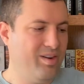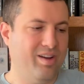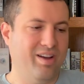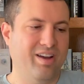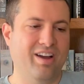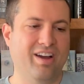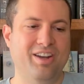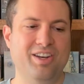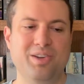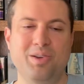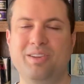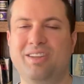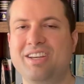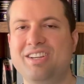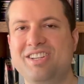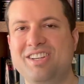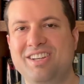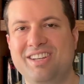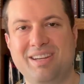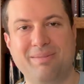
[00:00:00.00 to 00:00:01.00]
A new
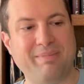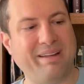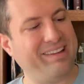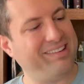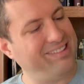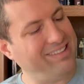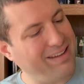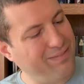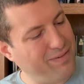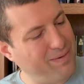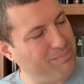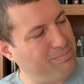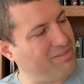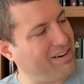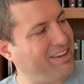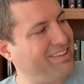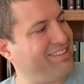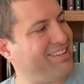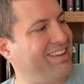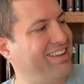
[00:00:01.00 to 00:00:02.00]
addition to my Stephen
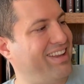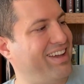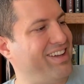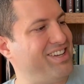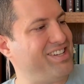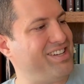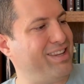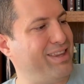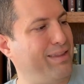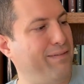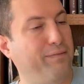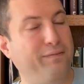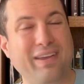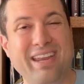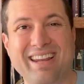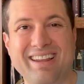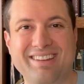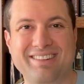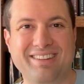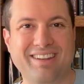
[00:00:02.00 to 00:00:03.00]
Brust collection, The
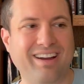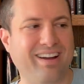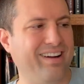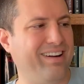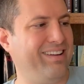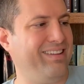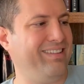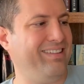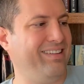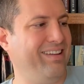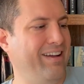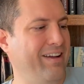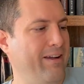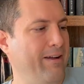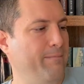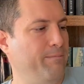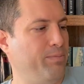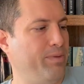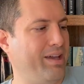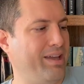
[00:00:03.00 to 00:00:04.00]
Phoenix Guards.
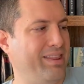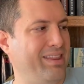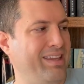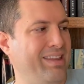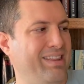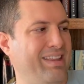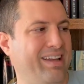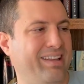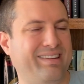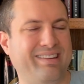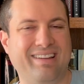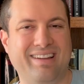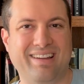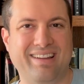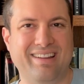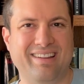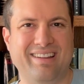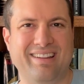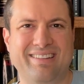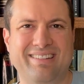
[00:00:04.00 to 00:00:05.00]
I think that's
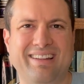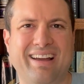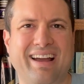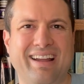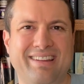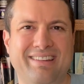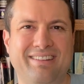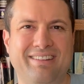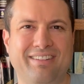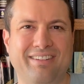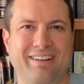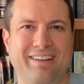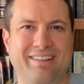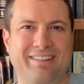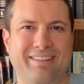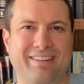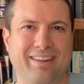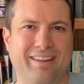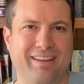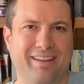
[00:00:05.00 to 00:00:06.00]
a side series
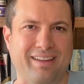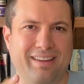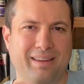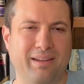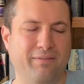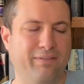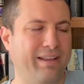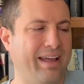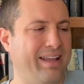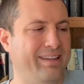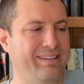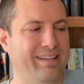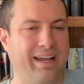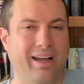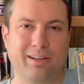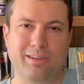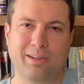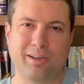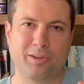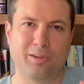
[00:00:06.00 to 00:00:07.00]
to the Vlad
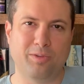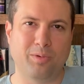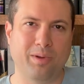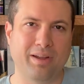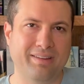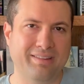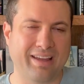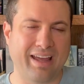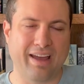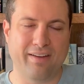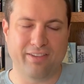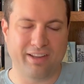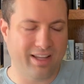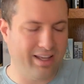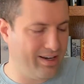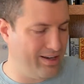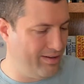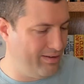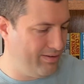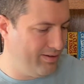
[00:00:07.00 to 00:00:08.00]
Tautos ones I have a
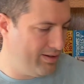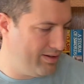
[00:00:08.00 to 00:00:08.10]
lot of.